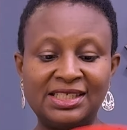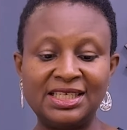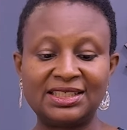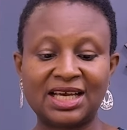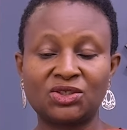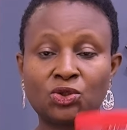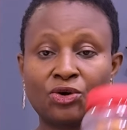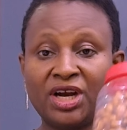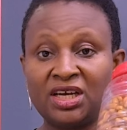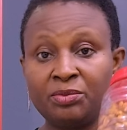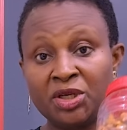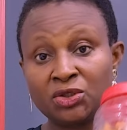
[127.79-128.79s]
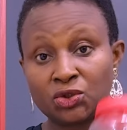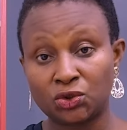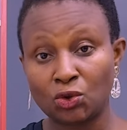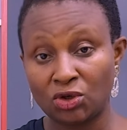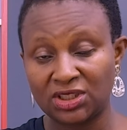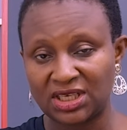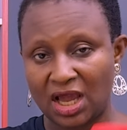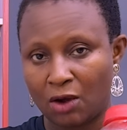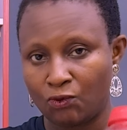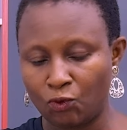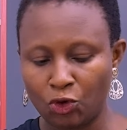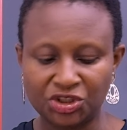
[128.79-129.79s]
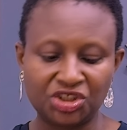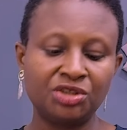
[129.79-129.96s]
This has already been soaked and washed.